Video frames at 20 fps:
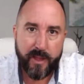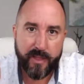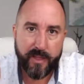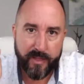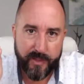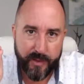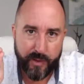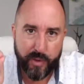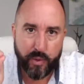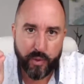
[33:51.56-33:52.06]

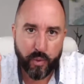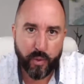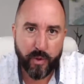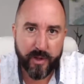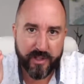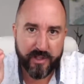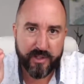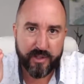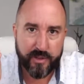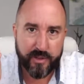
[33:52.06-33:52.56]
they're
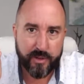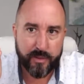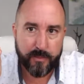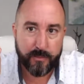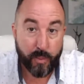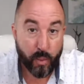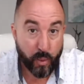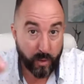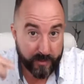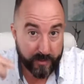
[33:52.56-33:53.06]
going to,
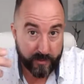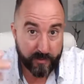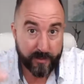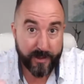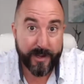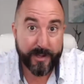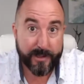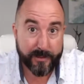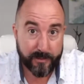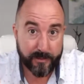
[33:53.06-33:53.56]
more than
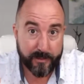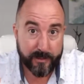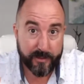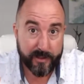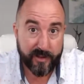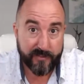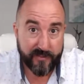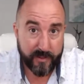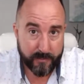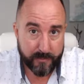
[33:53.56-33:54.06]

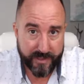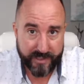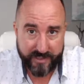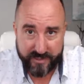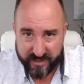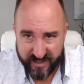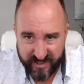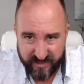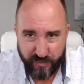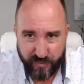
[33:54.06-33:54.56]
likely, if it
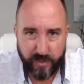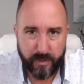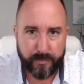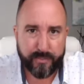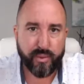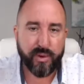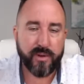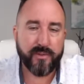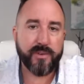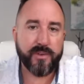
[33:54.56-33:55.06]
makes sense for their
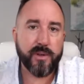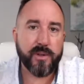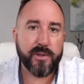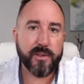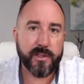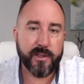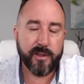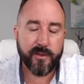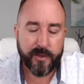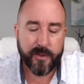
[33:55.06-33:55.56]

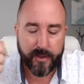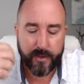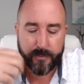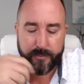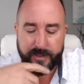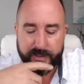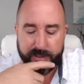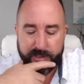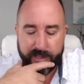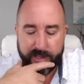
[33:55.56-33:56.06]
portfolio, they're going
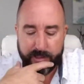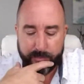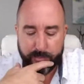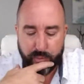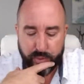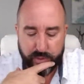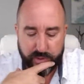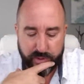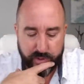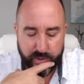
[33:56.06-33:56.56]
to be
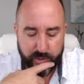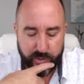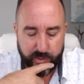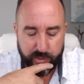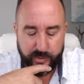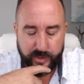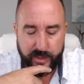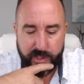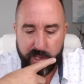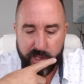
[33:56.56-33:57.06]
able
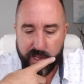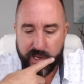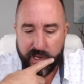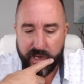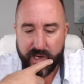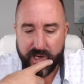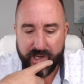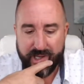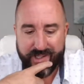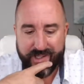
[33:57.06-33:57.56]
to
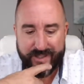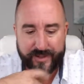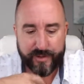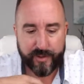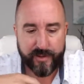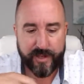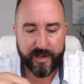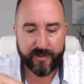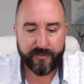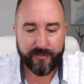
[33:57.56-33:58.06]

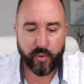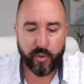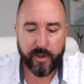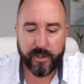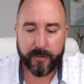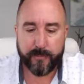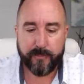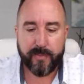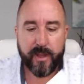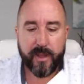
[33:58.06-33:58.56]
do that for
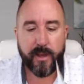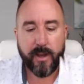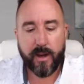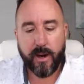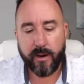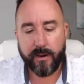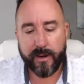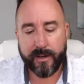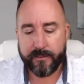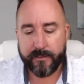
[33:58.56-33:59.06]
you.
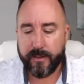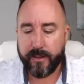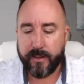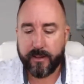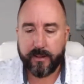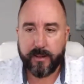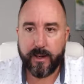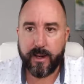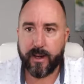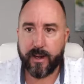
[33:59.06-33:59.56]
All right,
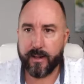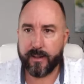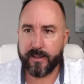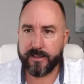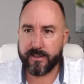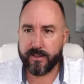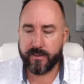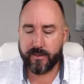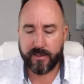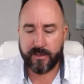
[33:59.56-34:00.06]

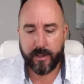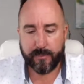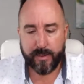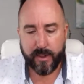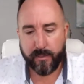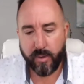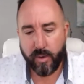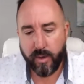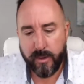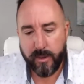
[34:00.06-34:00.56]
let's do a couple
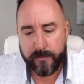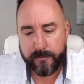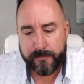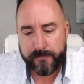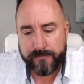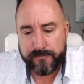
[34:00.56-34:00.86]
of more.